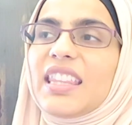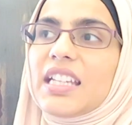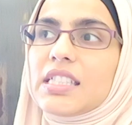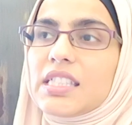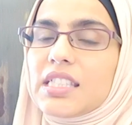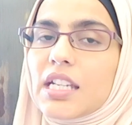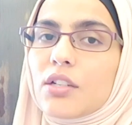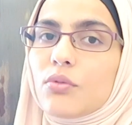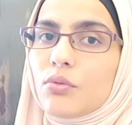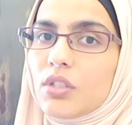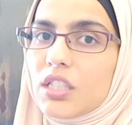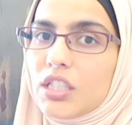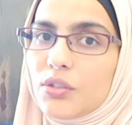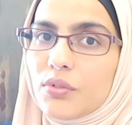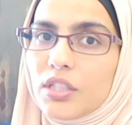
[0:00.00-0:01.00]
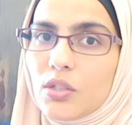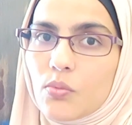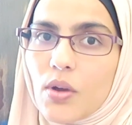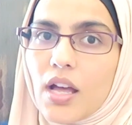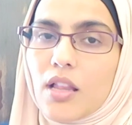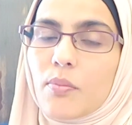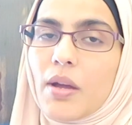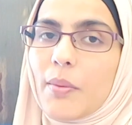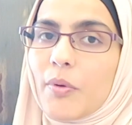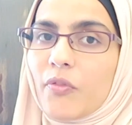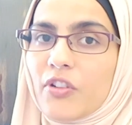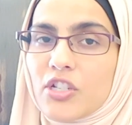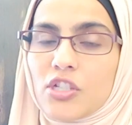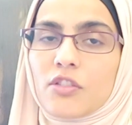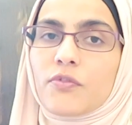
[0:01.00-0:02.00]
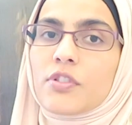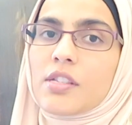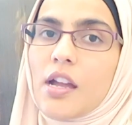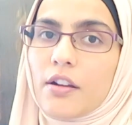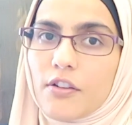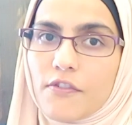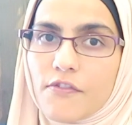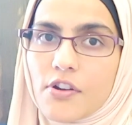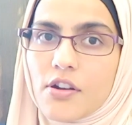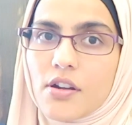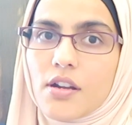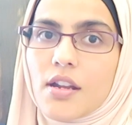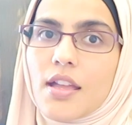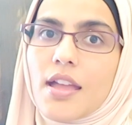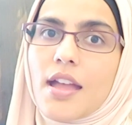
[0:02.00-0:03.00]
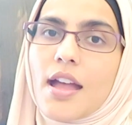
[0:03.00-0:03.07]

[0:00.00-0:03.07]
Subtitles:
that's done really, really well by a professional photographer.